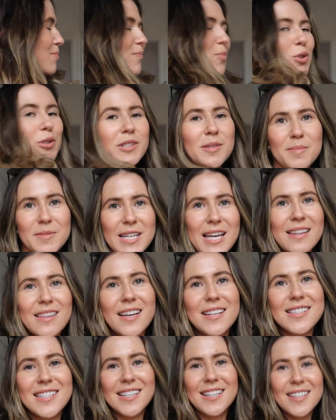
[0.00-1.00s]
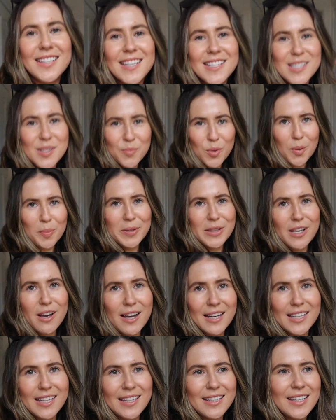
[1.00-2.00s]
put some downlights in, get some proper
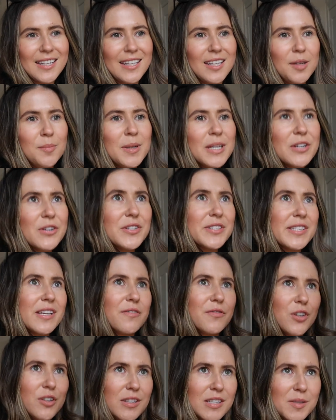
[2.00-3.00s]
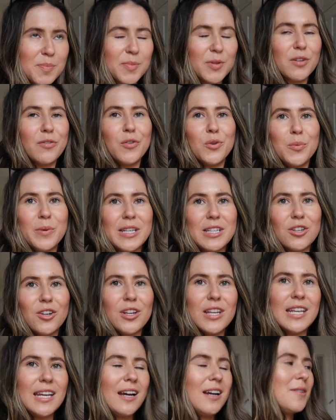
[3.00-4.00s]
lighting in here, because I've got this beautiful window here.